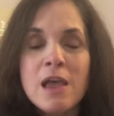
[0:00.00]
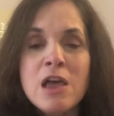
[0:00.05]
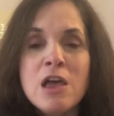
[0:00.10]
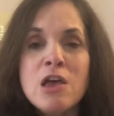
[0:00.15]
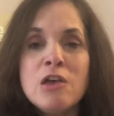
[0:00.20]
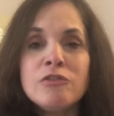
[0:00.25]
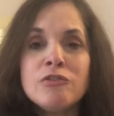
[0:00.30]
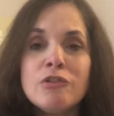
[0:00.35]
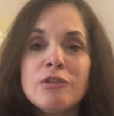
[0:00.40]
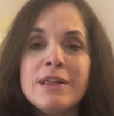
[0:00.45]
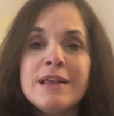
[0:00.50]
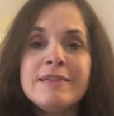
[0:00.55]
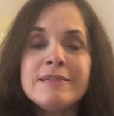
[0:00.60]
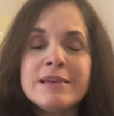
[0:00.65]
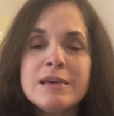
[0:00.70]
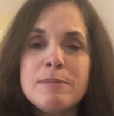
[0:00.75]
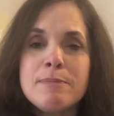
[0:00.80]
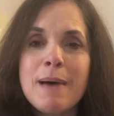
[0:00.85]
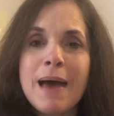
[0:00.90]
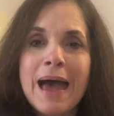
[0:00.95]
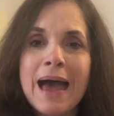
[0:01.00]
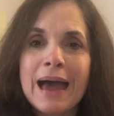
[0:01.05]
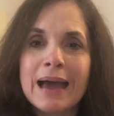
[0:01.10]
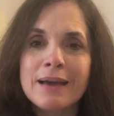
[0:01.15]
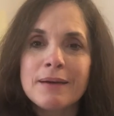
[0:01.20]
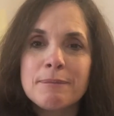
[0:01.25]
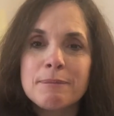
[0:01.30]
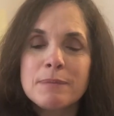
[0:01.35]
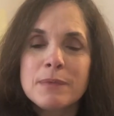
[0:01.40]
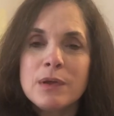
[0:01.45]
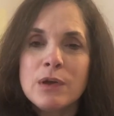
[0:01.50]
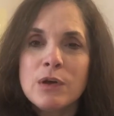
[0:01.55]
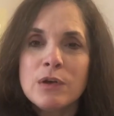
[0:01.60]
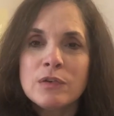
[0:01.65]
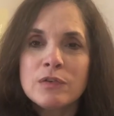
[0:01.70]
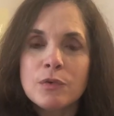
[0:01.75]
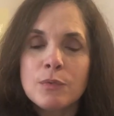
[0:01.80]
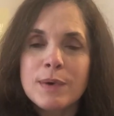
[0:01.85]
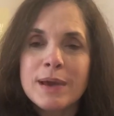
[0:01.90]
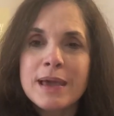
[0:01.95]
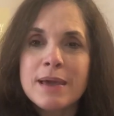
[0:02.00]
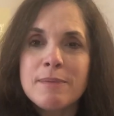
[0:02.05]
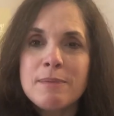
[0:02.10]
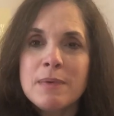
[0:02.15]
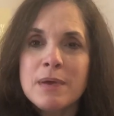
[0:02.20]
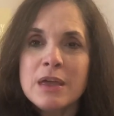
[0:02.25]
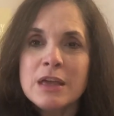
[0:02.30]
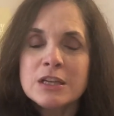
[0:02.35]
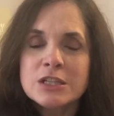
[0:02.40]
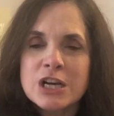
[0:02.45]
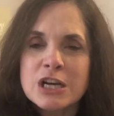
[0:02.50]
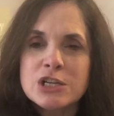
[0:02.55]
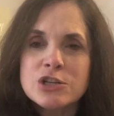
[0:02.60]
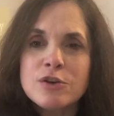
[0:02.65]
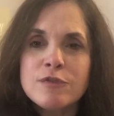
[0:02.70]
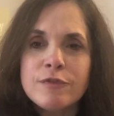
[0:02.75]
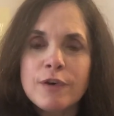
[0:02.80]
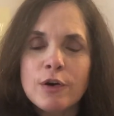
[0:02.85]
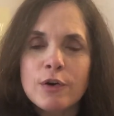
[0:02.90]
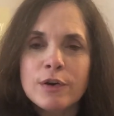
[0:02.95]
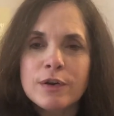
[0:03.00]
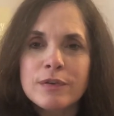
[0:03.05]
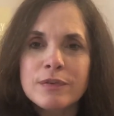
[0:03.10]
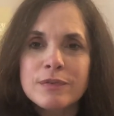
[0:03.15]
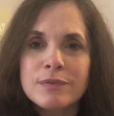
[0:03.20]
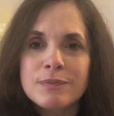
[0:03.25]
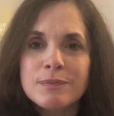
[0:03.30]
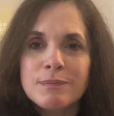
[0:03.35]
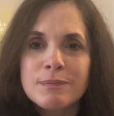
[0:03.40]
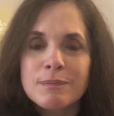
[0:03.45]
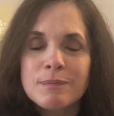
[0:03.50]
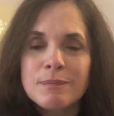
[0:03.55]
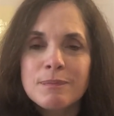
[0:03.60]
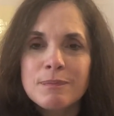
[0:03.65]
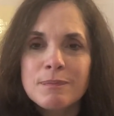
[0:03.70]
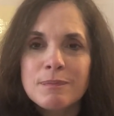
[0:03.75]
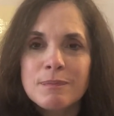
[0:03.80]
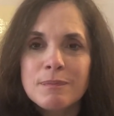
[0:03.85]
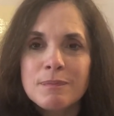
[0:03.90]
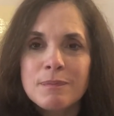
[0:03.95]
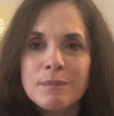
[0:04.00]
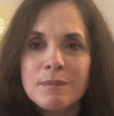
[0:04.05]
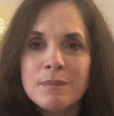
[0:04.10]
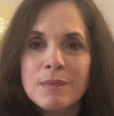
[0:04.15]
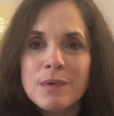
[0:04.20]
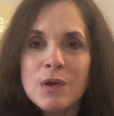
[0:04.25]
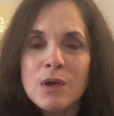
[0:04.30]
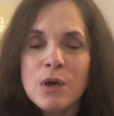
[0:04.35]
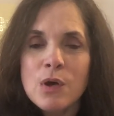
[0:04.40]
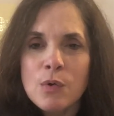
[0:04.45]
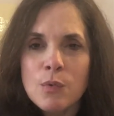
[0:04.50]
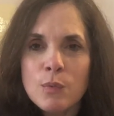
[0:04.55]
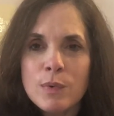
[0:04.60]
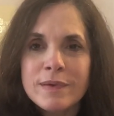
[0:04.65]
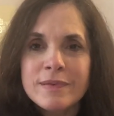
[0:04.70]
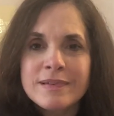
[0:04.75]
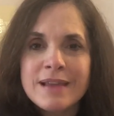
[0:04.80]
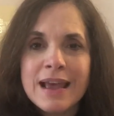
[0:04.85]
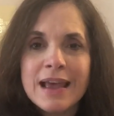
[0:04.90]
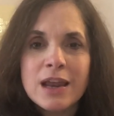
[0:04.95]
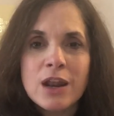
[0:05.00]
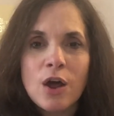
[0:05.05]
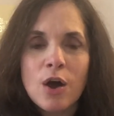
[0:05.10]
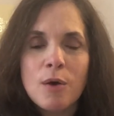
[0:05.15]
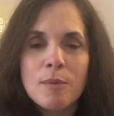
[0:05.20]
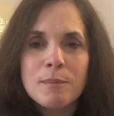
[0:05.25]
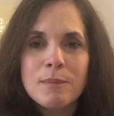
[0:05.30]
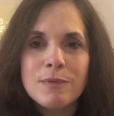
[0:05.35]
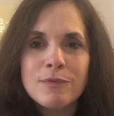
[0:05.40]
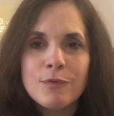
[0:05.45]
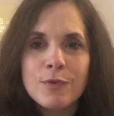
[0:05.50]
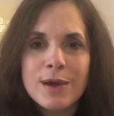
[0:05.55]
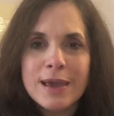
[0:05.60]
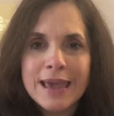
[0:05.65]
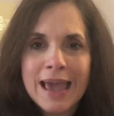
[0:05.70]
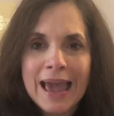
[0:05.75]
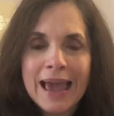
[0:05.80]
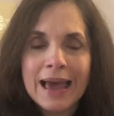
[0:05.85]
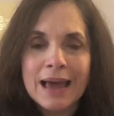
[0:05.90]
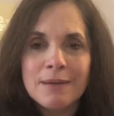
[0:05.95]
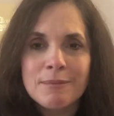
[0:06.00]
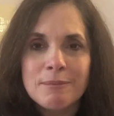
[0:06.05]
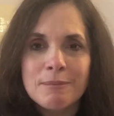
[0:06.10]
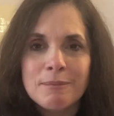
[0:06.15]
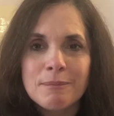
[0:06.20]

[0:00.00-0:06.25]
So let's get back. So we change our focus. We stay at home if we can.